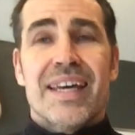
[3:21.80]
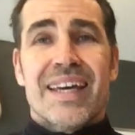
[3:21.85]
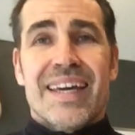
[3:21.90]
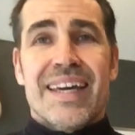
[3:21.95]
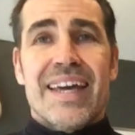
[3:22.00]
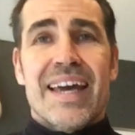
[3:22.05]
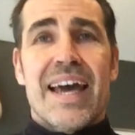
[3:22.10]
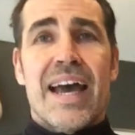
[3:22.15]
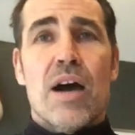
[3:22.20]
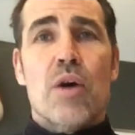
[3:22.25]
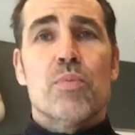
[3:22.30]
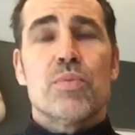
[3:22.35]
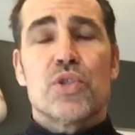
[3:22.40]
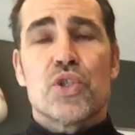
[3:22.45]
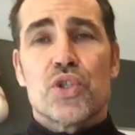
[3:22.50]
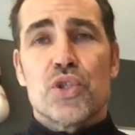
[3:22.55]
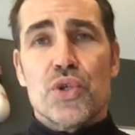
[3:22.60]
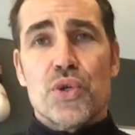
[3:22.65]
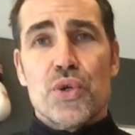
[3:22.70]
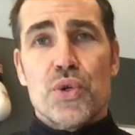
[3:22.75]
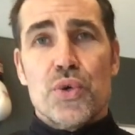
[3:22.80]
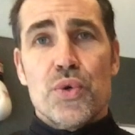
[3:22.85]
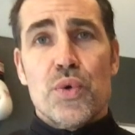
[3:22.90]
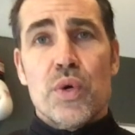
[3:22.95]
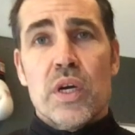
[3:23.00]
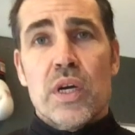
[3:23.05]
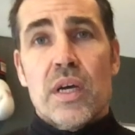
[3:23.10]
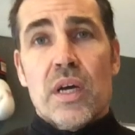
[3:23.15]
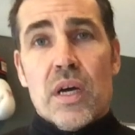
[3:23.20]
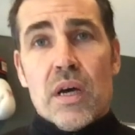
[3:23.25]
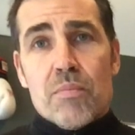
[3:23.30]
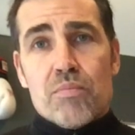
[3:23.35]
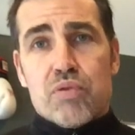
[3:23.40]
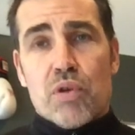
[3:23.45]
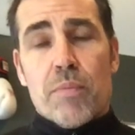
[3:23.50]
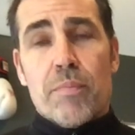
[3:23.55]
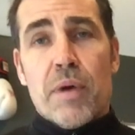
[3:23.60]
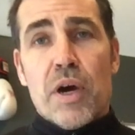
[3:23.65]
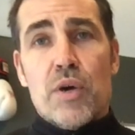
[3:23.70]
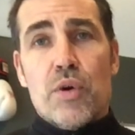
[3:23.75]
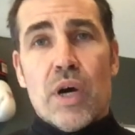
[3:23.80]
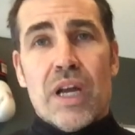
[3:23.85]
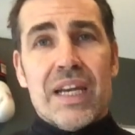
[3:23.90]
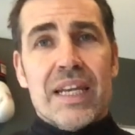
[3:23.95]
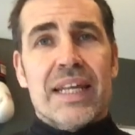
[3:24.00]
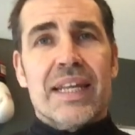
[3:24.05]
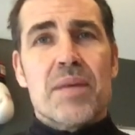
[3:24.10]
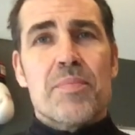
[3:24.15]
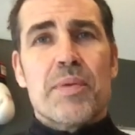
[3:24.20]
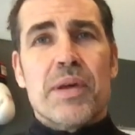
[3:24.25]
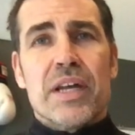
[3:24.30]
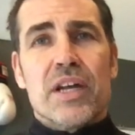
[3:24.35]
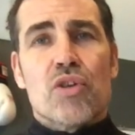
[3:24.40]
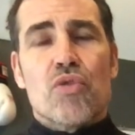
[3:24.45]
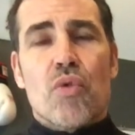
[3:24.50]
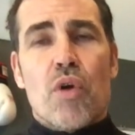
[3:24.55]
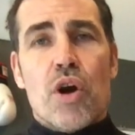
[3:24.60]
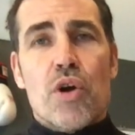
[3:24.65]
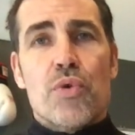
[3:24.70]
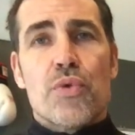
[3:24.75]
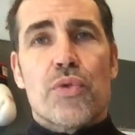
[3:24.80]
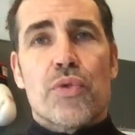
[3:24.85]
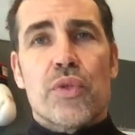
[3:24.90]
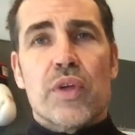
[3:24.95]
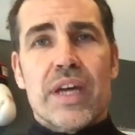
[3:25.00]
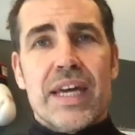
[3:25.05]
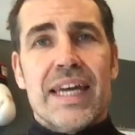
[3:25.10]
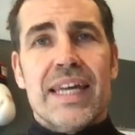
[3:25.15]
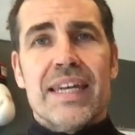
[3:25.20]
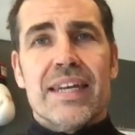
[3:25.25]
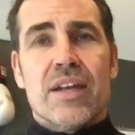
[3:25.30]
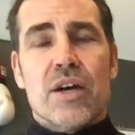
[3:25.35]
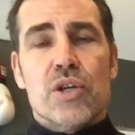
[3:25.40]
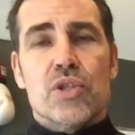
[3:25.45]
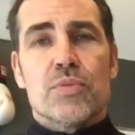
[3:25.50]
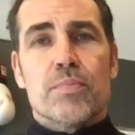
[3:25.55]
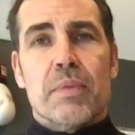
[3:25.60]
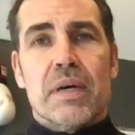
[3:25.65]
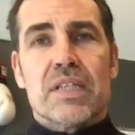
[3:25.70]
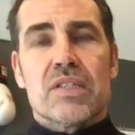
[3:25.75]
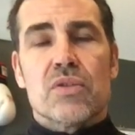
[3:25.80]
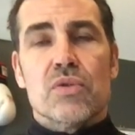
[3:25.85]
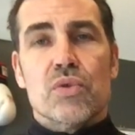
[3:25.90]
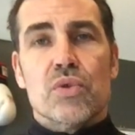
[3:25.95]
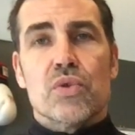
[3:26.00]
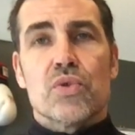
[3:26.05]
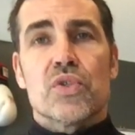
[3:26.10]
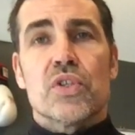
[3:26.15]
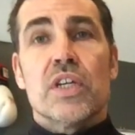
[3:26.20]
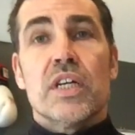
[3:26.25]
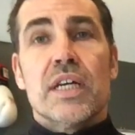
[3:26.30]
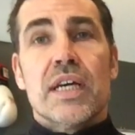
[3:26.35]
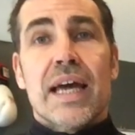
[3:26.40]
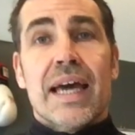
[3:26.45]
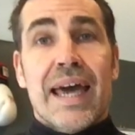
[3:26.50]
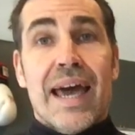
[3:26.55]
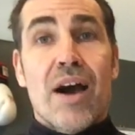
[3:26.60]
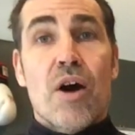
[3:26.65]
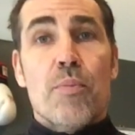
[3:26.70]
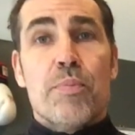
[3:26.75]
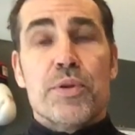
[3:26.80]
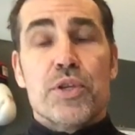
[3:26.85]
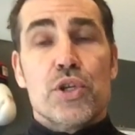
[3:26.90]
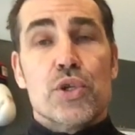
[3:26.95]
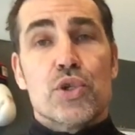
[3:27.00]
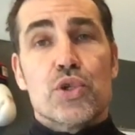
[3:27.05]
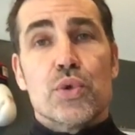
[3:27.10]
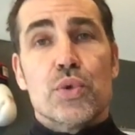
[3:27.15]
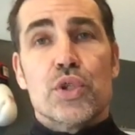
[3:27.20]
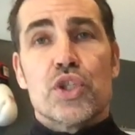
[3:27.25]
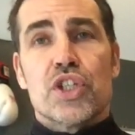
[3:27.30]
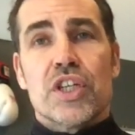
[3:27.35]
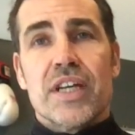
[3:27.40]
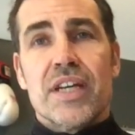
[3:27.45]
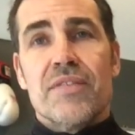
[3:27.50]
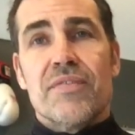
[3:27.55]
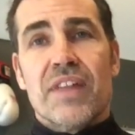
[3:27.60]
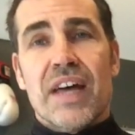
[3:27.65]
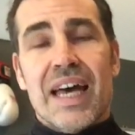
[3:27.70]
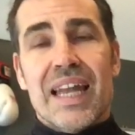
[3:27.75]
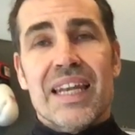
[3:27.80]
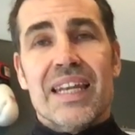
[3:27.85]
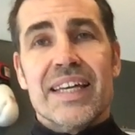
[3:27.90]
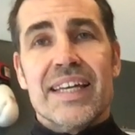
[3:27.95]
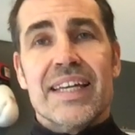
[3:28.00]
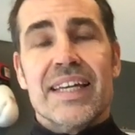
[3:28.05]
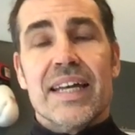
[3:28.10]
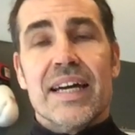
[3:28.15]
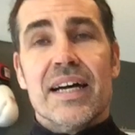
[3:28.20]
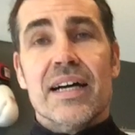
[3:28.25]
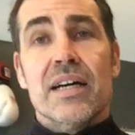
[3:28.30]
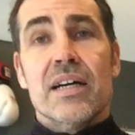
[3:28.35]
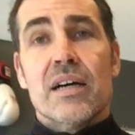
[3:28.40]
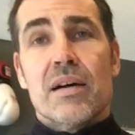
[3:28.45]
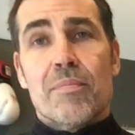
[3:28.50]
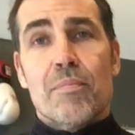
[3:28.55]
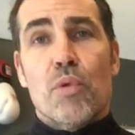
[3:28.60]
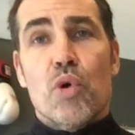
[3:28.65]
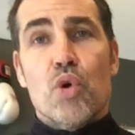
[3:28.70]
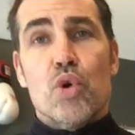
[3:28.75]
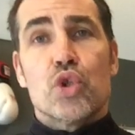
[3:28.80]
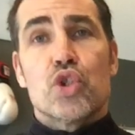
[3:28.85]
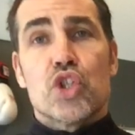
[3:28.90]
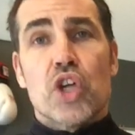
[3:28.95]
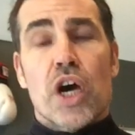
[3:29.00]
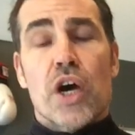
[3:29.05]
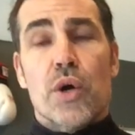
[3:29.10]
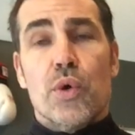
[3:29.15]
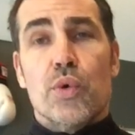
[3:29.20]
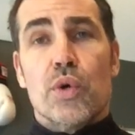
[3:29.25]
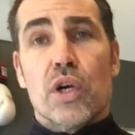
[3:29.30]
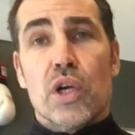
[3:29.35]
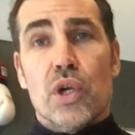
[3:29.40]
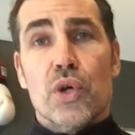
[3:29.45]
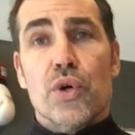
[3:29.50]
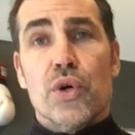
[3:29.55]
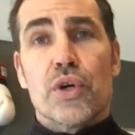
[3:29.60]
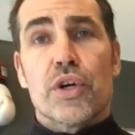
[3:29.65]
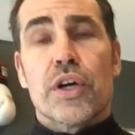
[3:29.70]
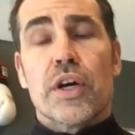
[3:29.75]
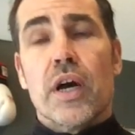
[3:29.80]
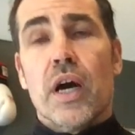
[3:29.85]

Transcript: it helps to promote a little bit of growth in those muscles, helping you to achieve that leaner, more toned look.